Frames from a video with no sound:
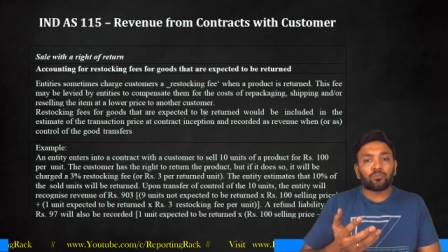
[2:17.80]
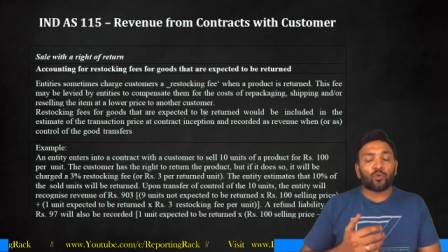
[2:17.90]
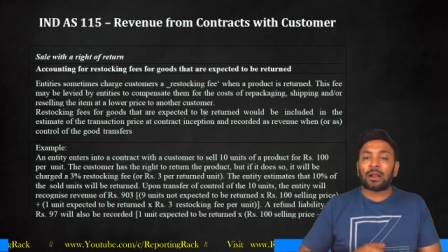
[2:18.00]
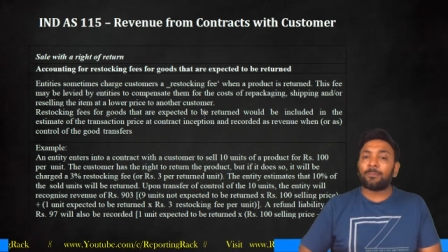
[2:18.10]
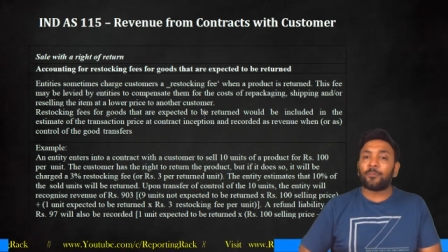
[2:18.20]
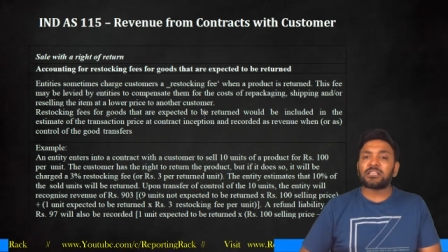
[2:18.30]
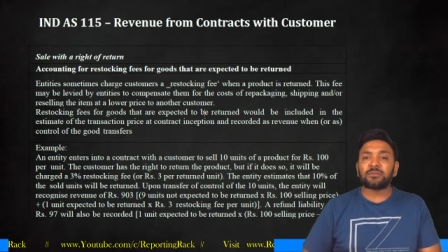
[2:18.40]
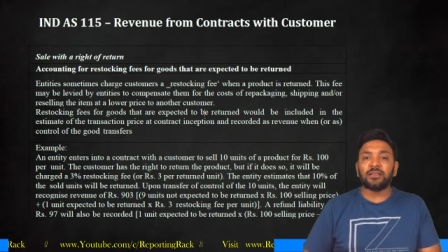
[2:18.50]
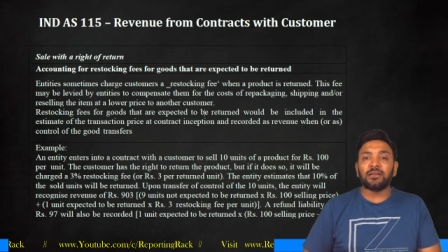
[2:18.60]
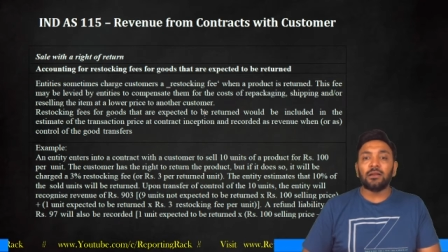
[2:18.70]
Quite
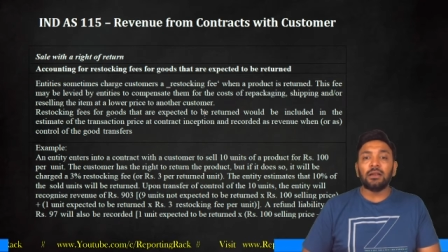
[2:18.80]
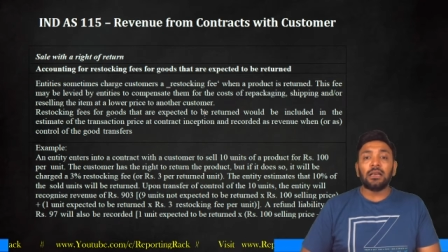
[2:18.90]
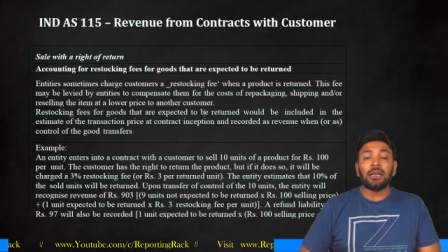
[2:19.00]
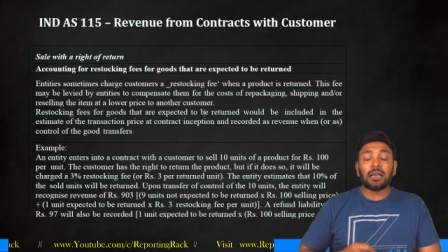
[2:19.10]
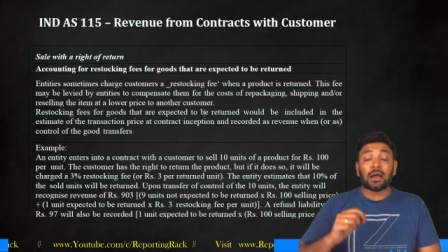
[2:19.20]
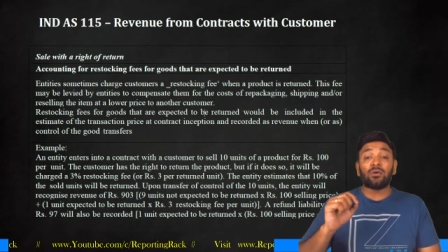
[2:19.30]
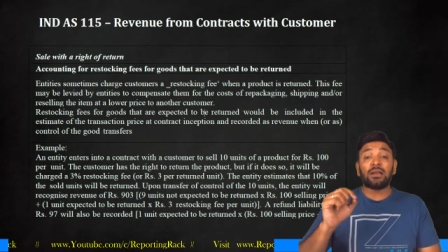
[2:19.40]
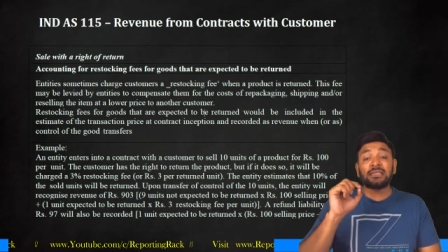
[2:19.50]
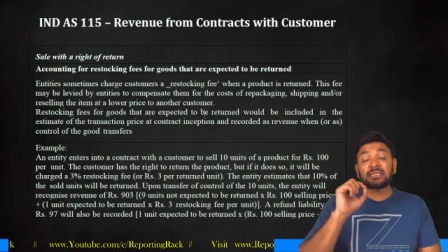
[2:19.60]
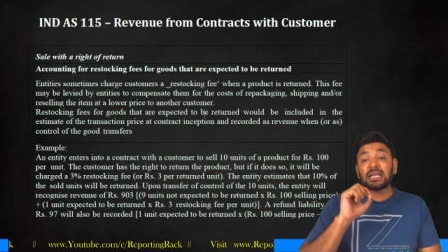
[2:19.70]
possible. Now,
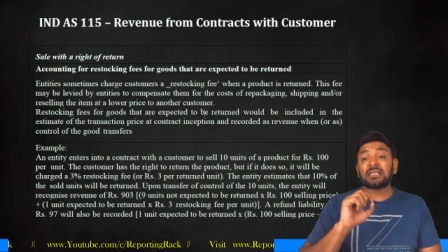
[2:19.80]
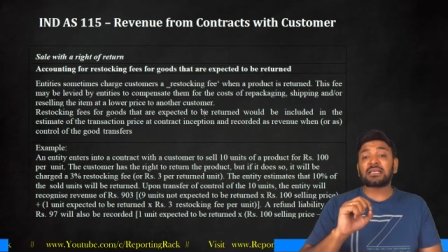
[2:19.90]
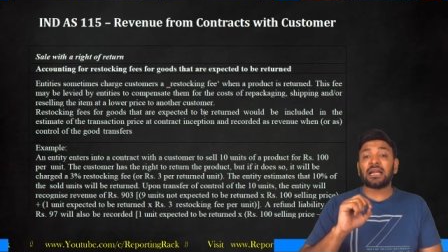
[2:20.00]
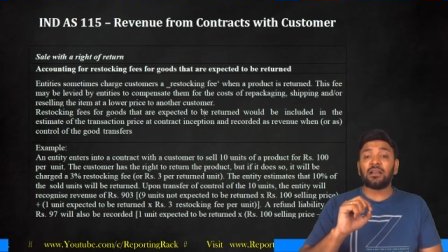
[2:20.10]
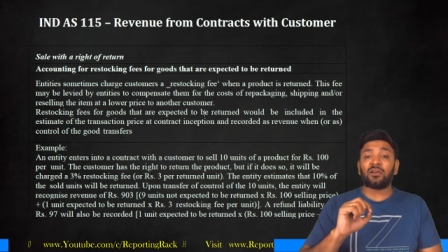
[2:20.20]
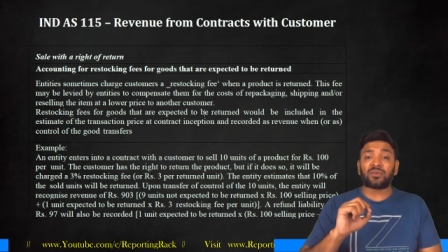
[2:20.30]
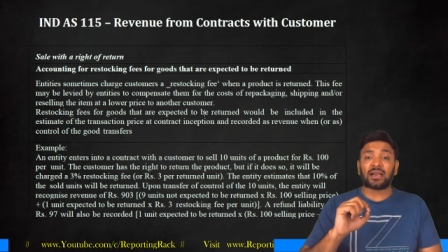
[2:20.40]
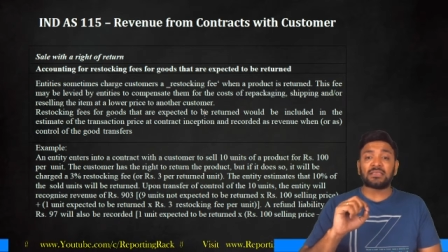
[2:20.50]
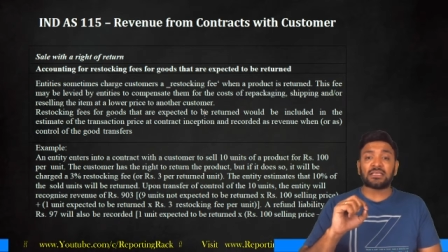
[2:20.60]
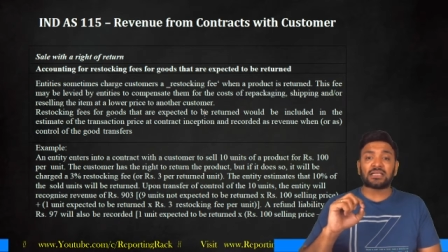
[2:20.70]
in such kind of
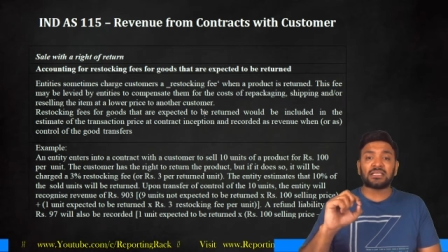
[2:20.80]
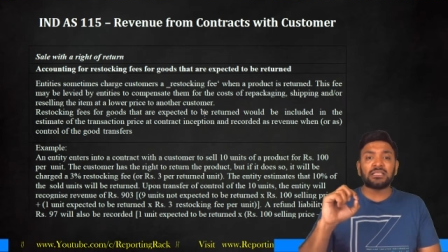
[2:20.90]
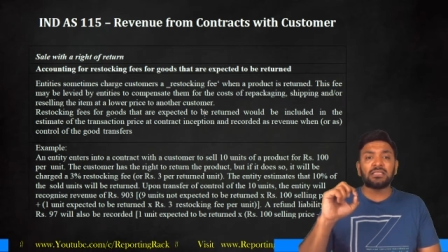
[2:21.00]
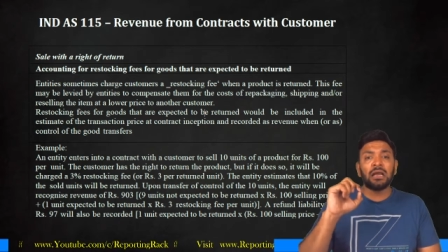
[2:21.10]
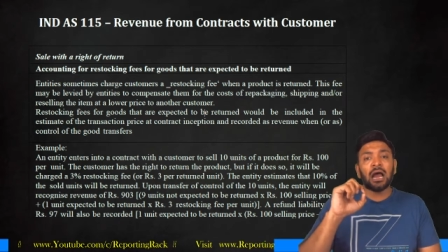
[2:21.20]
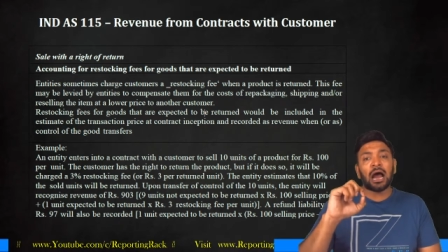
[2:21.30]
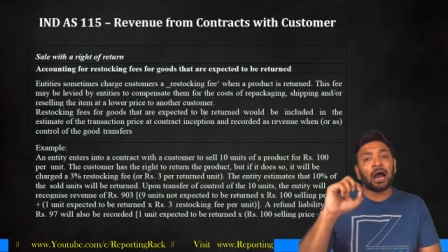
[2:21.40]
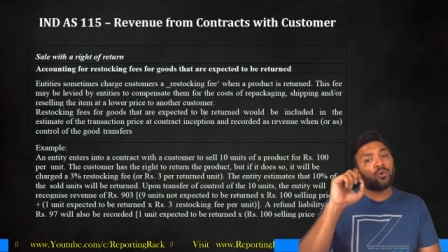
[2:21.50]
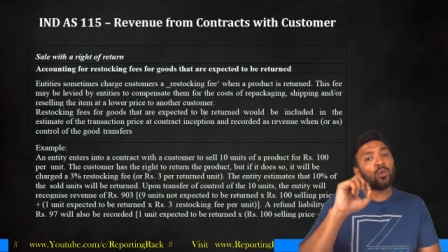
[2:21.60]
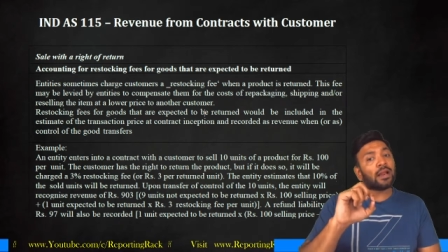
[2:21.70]
transactions,
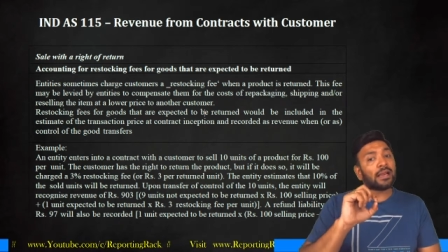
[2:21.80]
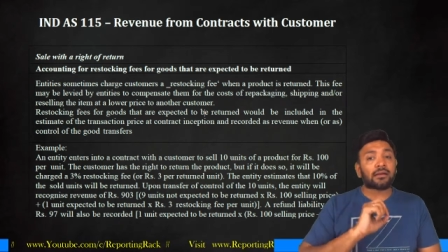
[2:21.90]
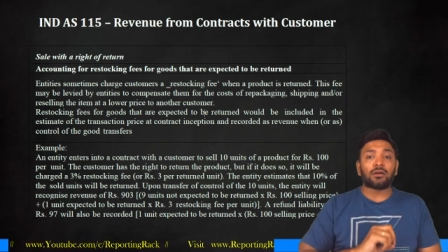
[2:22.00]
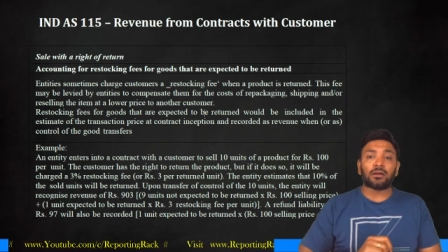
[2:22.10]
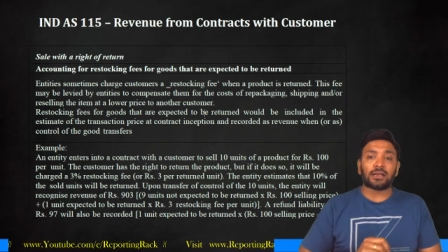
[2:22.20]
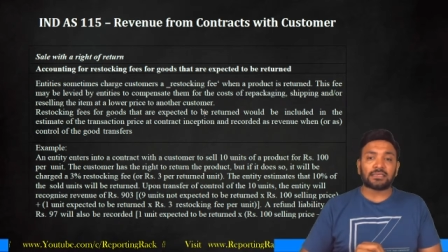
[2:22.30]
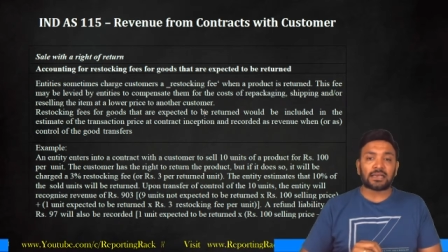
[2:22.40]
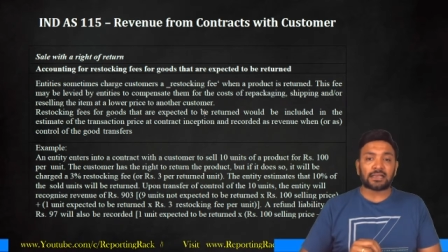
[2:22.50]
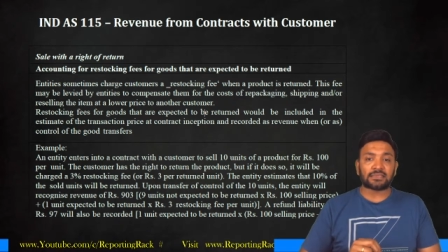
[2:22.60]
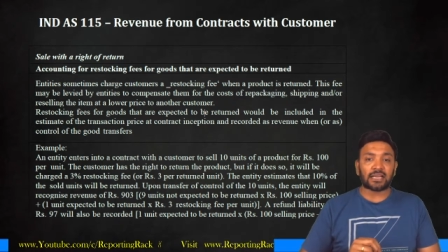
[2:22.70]
how do I recognize the
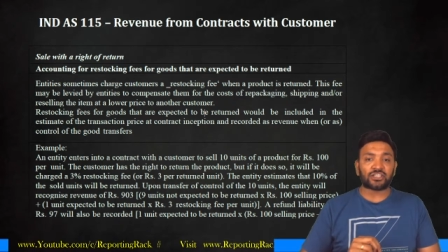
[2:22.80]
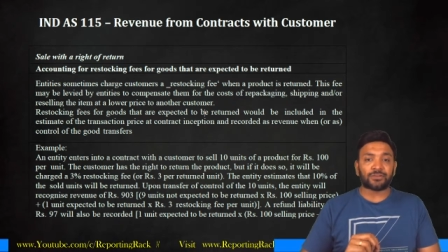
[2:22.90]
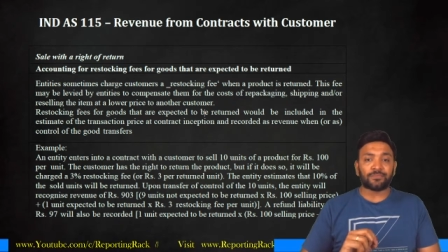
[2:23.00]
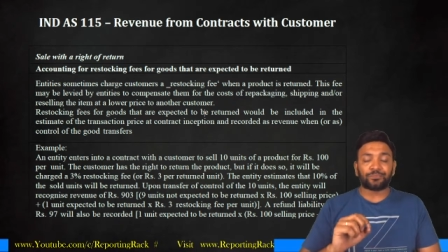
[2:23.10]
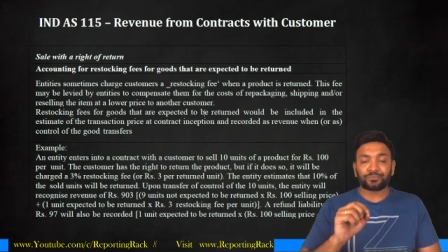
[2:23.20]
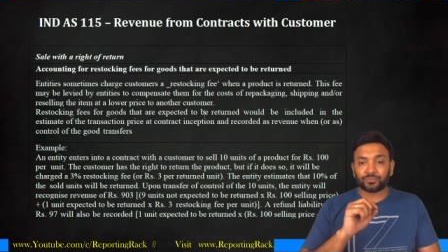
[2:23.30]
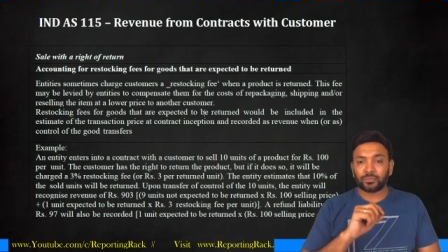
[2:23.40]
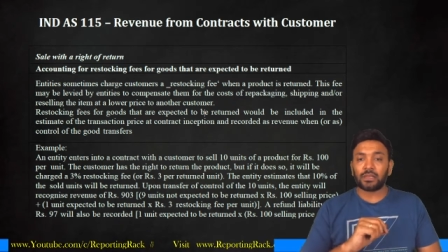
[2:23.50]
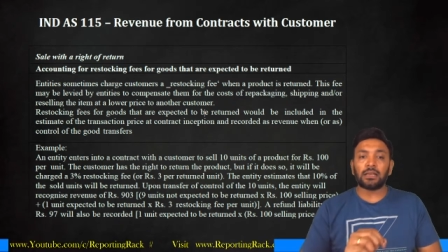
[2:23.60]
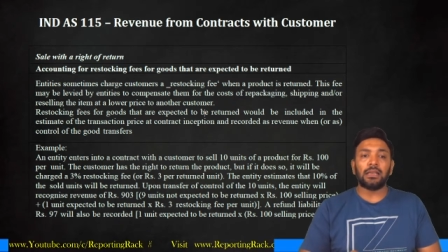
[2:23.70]
transaction?
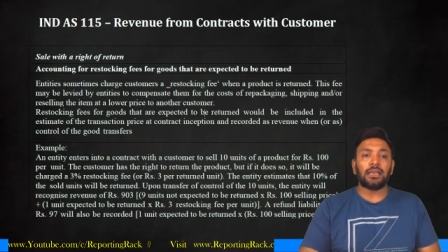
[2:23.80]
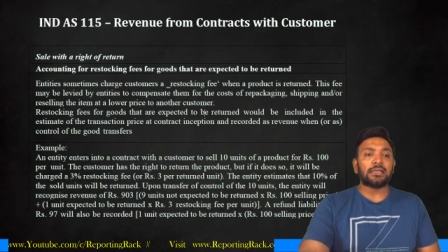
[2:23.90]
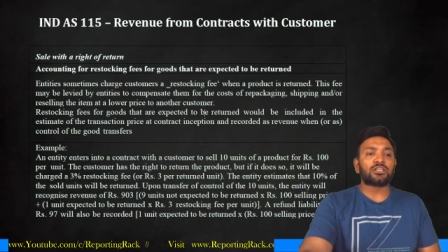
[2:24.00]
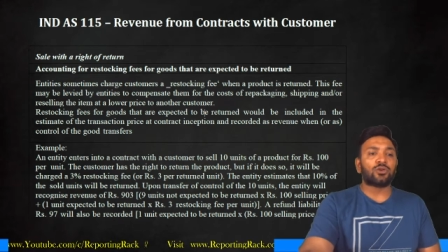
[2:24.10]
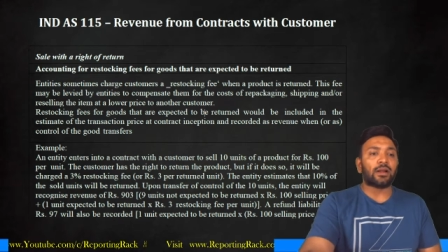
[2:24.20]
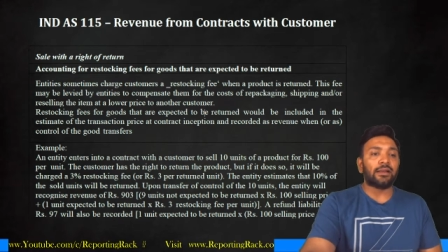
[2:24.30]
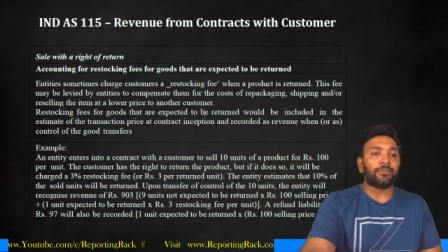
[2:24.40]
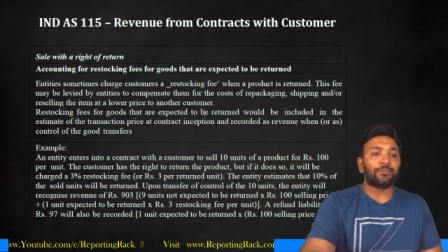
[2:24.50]
Let's look at it.